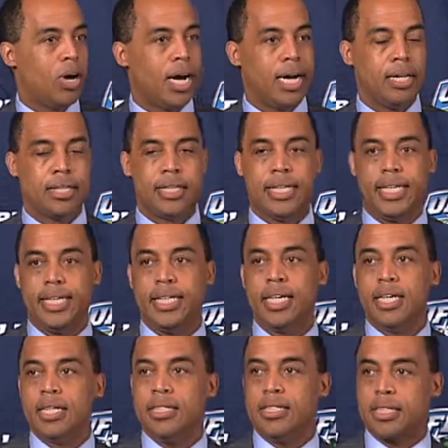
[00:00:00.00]
while the
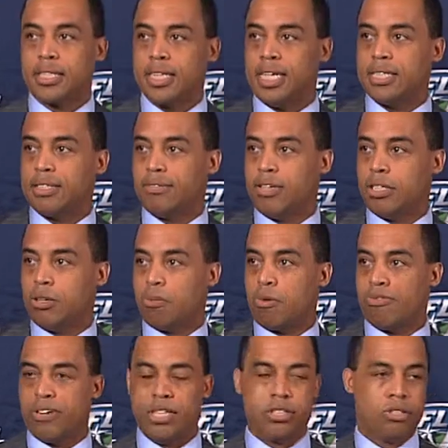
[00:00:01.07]
success of other
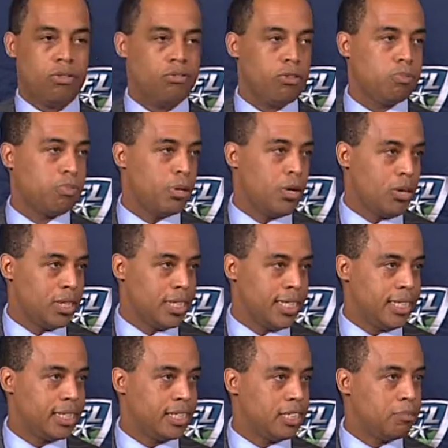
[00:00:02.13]
professional football
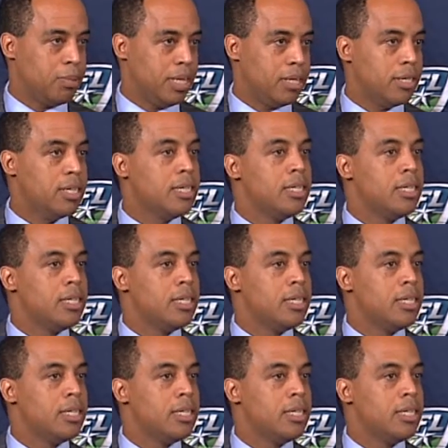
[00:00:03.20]
leagues has been